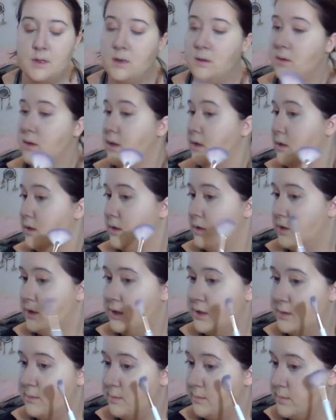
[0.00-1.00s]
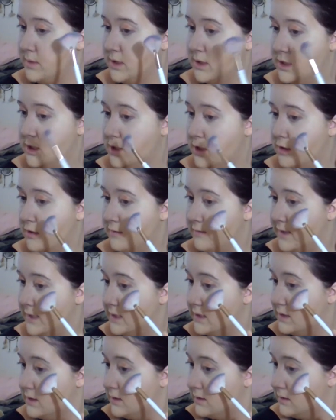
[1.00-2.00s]
I'm going to smear this on my
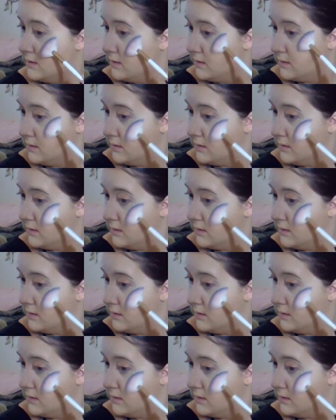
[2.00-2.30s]
face.